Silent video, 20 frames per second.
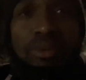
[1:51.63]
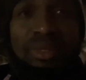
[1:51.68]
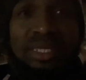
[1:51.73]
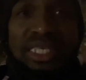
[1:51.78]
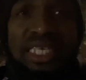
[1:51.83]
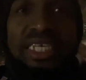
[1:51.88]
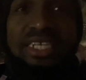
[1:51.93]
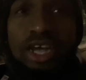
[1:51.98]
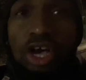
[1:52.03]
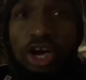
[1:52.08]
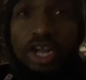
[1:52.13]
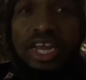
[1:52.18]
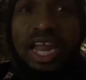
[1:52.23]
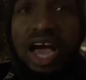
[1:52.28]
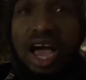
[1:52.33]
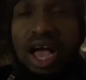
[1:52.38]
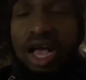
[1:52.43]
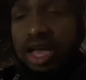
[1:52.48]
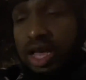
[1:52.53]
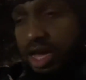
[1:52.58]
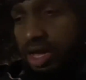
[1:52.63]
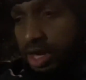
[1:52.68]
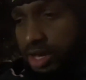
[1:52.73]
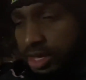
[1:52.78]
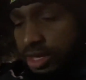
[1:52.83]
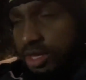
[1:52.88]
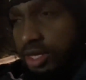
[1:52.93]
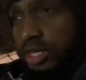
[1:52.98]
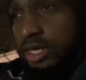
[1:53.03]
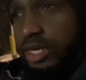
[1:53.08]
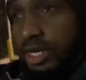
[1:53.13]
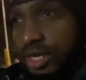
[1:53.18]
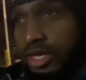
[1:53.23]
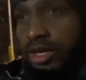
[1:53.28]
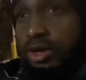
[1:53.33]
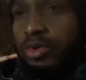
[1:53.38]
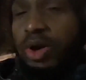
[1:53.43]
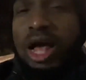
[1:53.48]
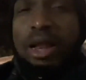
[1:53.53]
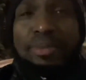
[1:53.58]
the scene is dark
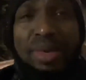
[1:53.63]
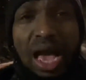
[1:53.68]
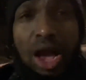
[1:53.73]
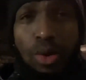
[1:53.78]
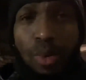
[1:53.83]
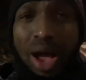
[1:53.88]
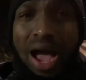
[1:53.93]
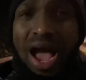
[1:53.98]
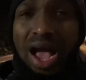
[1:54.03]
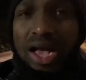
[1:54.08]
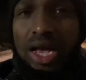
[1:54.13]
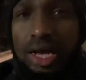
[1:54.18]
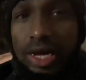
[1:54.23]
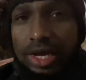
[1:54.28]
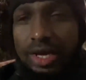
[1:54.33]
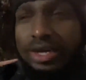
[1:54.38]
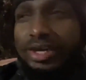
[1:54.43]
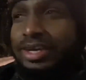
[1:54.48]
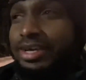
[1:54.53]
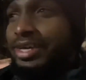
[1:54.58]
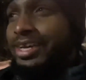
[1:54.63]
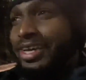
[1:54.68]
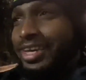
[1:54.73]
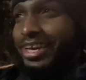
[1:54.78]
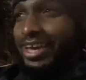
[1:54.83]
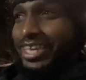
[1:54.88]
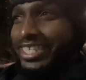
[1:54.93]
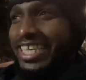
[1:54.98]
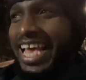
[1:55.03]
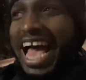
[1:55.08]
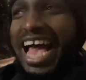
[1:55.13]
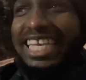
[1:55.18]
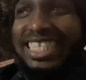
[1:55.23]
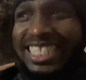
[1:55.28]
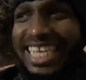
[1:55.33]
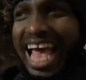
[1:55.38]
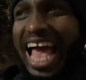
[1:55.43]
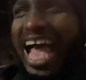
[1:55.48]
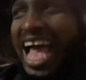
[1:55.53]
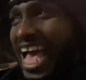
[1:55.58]
while I walk.
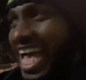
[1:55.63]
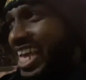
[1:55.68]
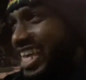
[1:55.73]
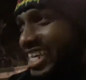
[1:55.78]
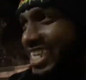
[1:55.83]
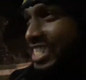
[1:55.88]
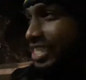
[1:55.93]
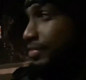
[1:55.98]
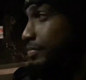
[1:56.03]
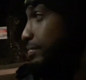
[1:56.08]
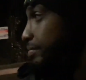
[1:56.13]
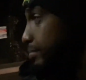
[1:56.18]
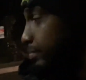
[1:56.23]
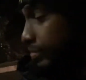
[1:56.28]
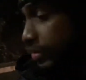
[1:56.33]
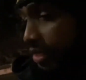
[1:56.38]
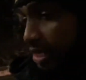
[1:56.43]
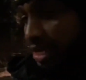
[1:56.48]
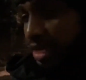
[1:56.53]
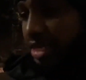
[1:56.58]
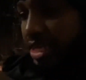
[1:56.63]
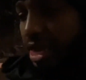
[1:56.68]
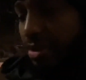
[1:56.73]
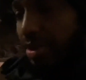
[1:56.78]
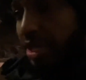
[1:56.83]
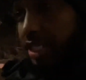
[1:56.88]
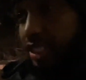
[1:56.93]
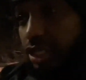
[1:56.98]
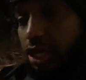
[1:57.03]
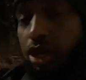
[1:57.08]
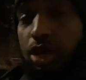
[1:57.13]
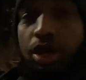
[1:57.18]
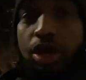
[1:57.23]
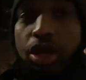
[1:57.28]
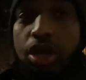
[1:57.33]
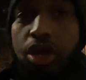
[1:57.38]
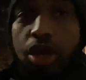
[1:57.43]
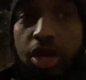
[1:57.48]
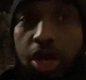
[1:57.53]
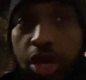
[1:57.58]
Zaza! Yeah, man, so.
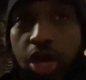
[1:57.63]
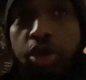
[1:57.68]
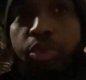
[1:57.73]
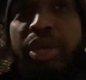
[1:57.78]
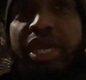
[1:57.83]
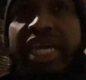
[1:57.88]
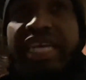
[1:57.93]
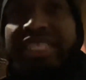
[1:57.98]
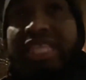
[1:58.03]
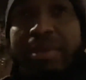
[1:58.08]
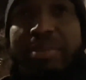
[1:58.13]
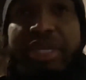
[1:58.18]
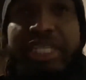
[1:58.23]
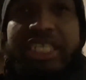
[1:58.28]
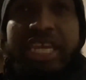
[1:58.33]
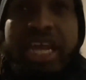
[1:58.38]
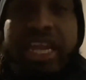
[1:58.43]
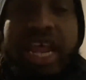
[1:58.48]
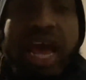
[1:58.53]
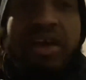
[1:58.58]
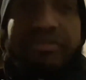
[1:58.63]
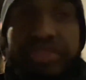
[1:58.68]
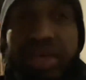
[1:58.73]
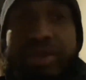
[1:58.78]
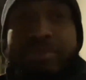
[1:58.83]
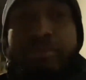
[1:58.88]
Quick intermission after the